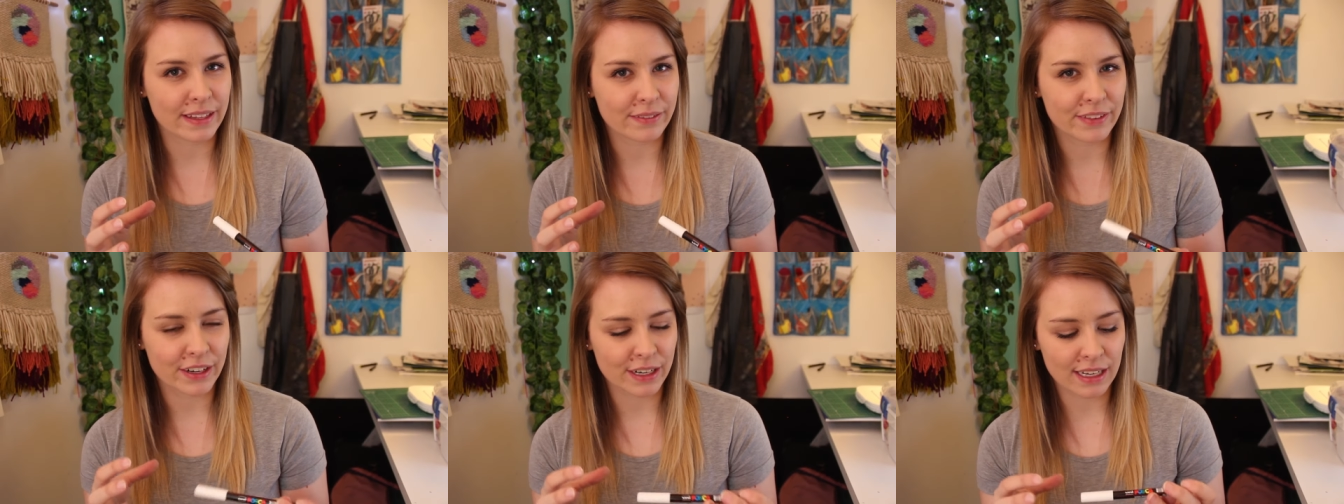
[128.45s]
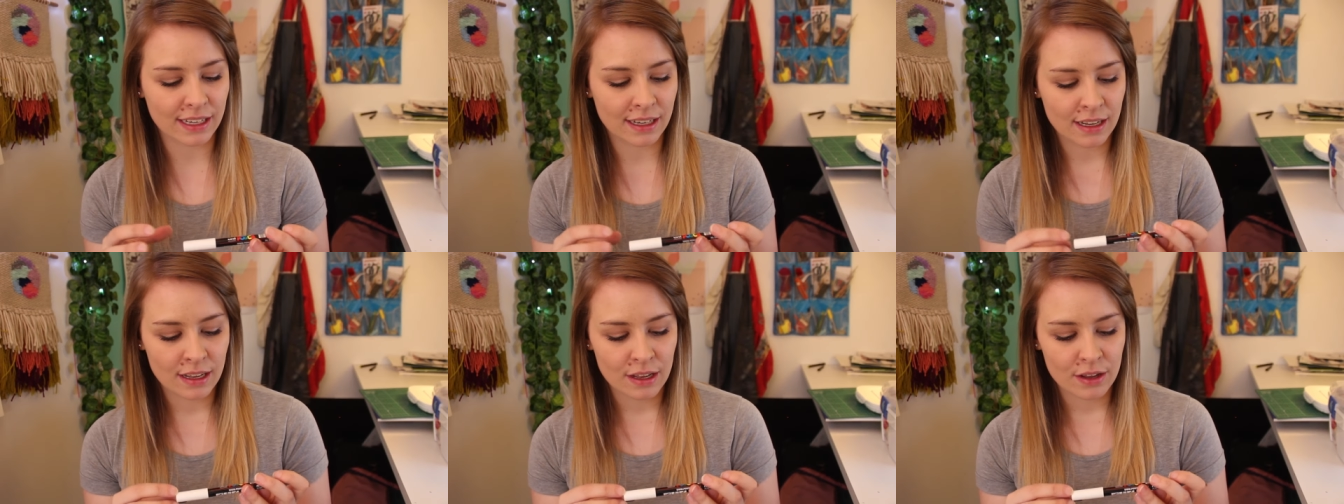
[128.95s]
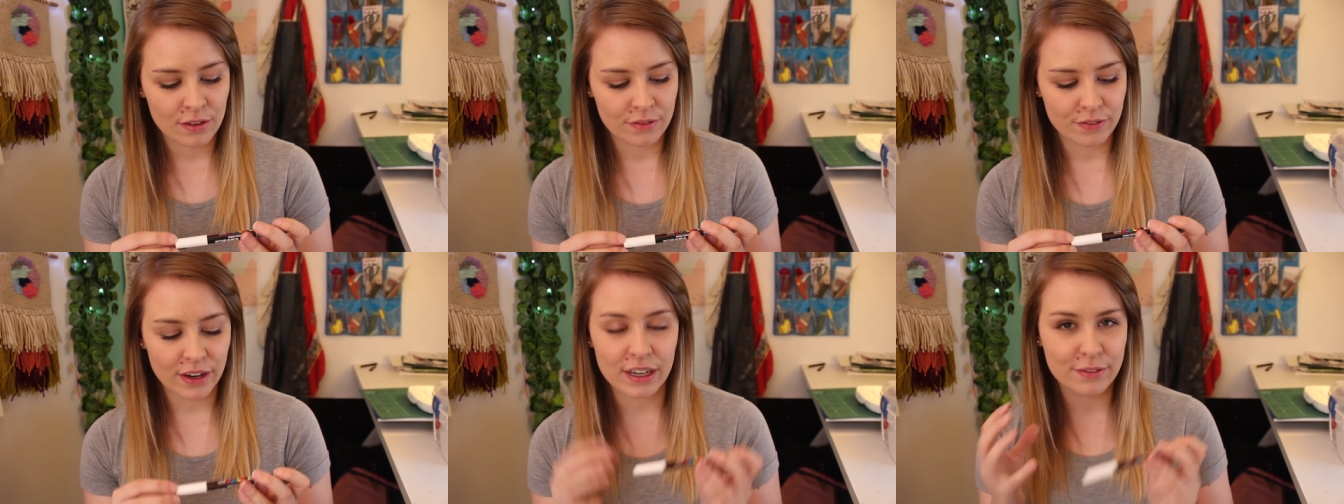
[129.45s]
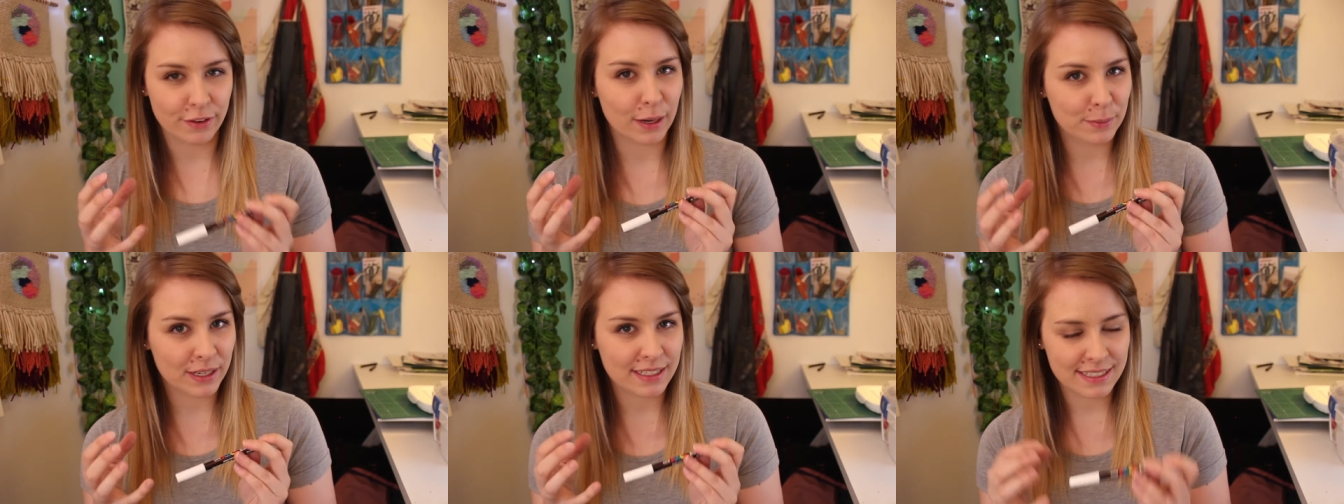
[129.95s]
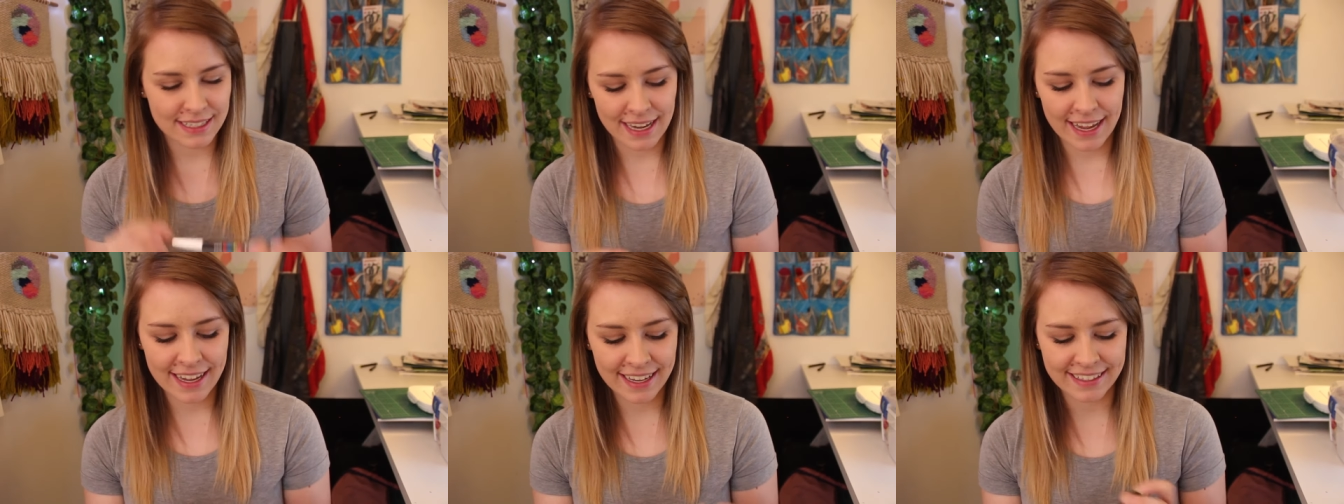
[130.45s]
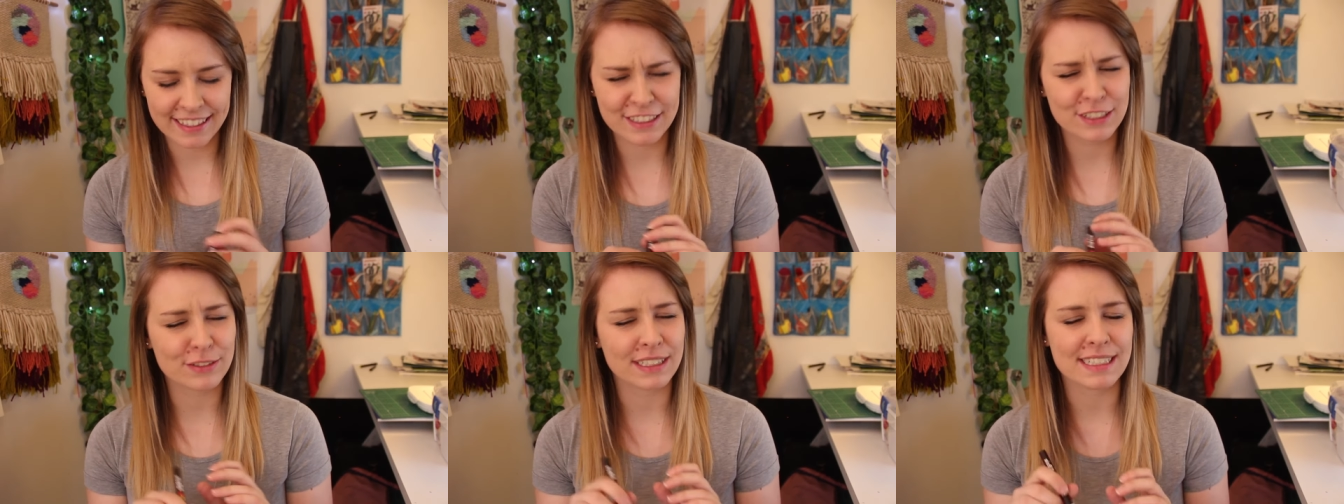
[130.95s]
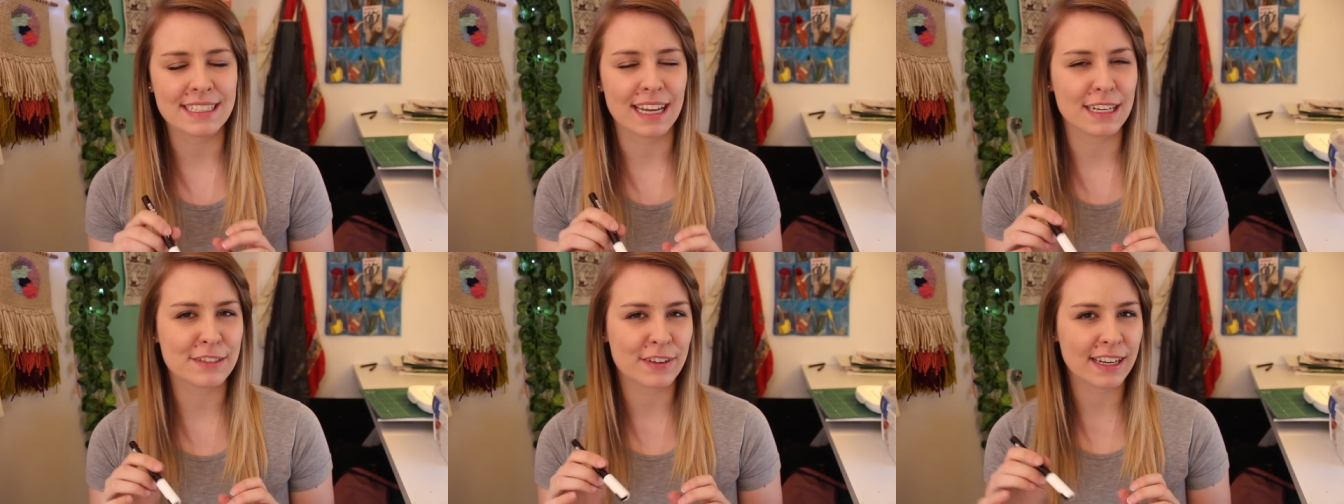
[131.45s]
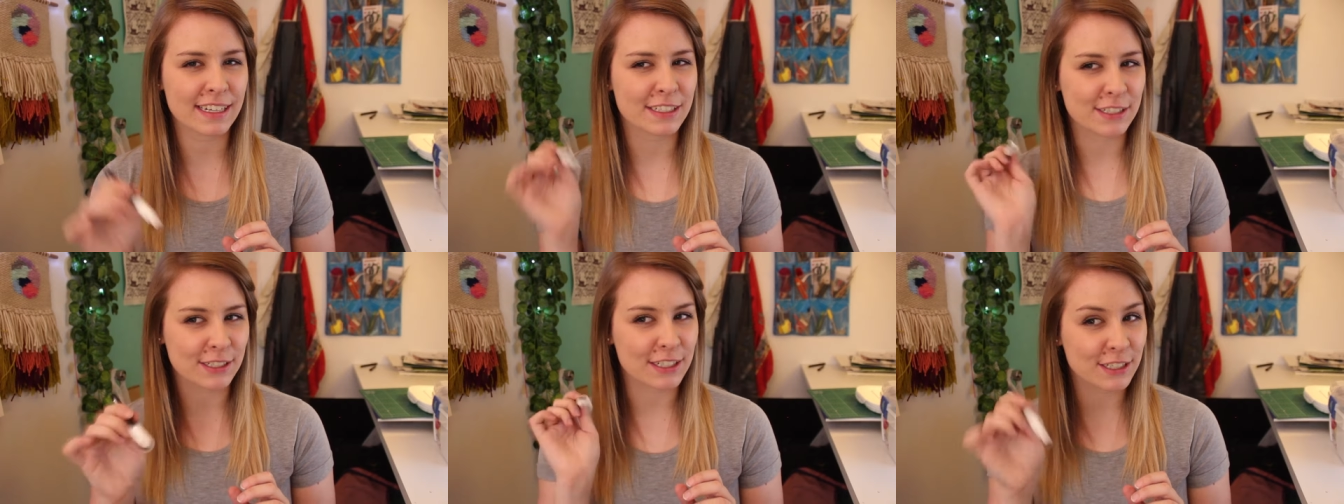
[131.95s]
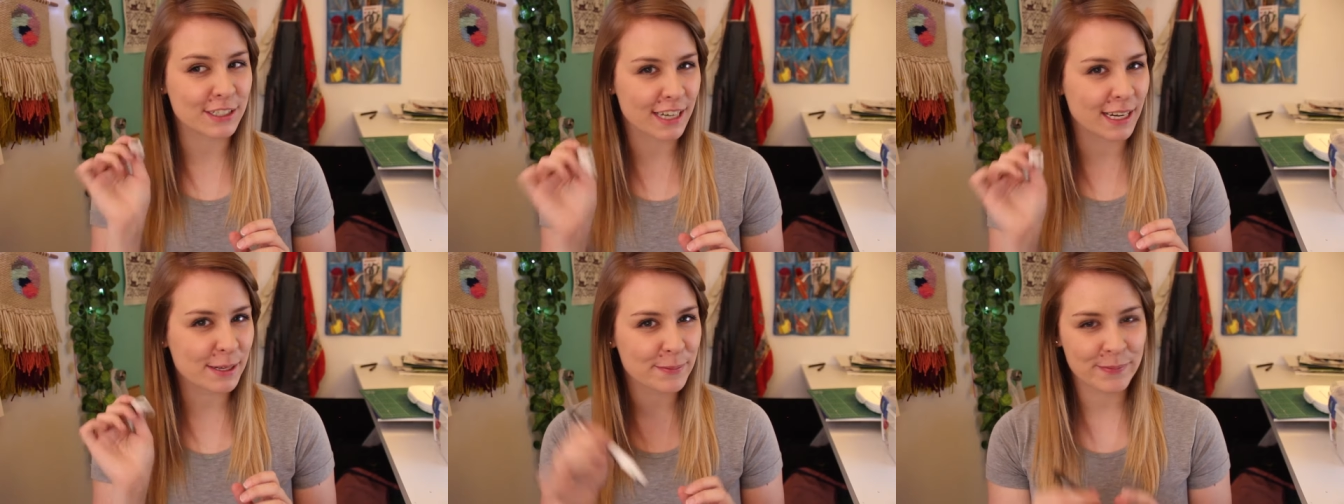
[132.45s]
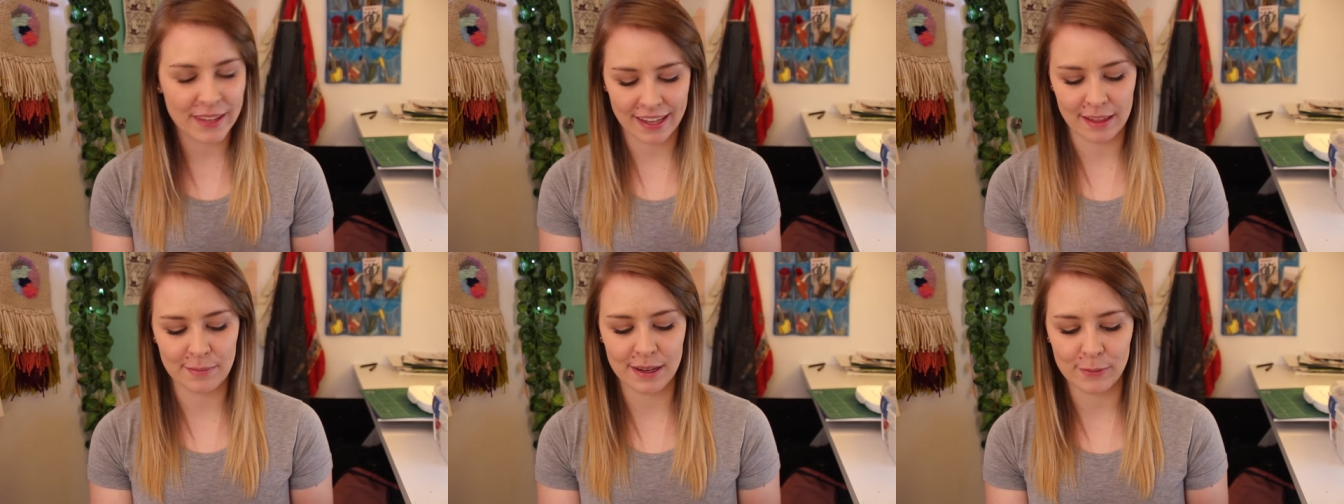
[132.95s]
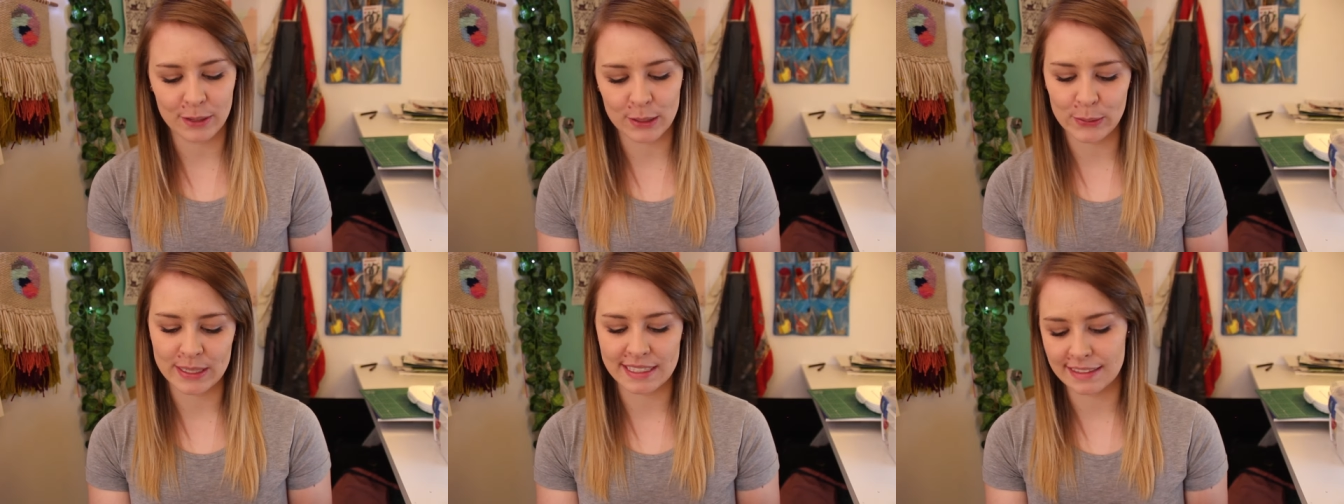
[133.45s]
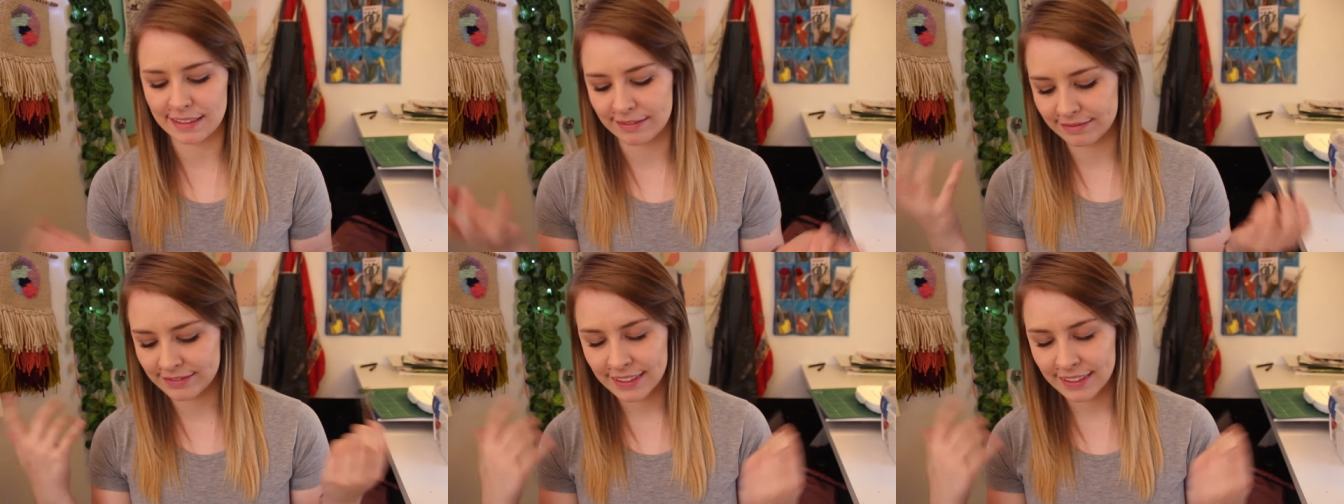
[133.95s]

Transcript: They're very, very vibrant and they're just really satisfying because you can shake them and they make weird noises, and